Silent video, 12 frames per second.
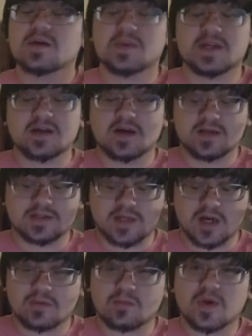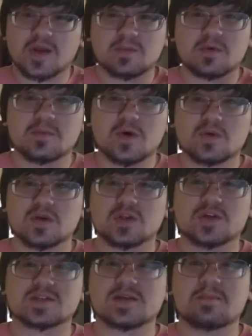because Unbreakable mode
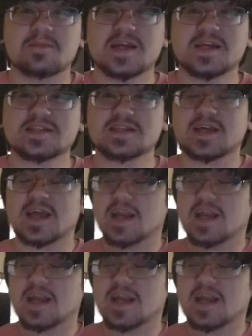looks amazing,